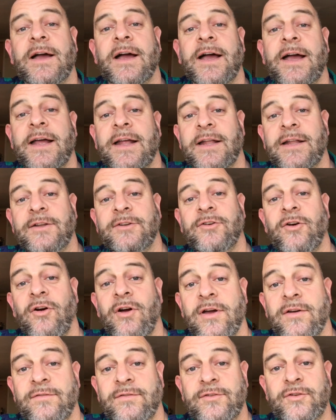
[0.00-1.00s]
and
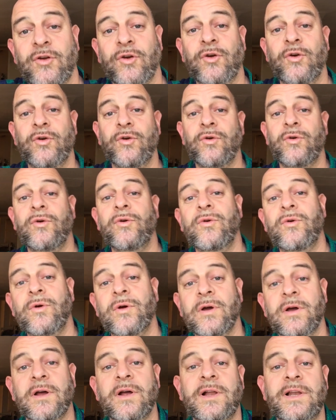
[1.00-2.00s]
drive to
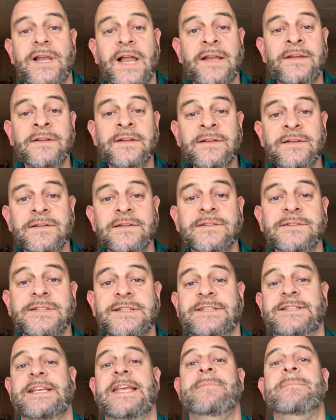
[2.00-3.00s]
London to
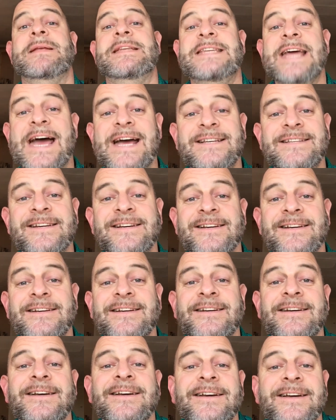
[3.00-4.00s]
see my dad
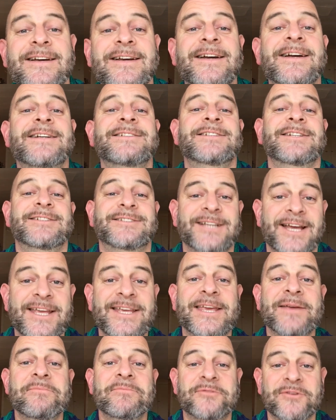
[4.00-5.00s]
to
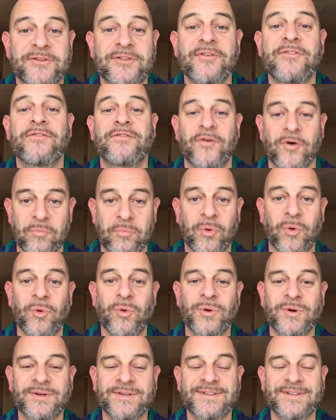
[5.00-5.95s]
take him to the football.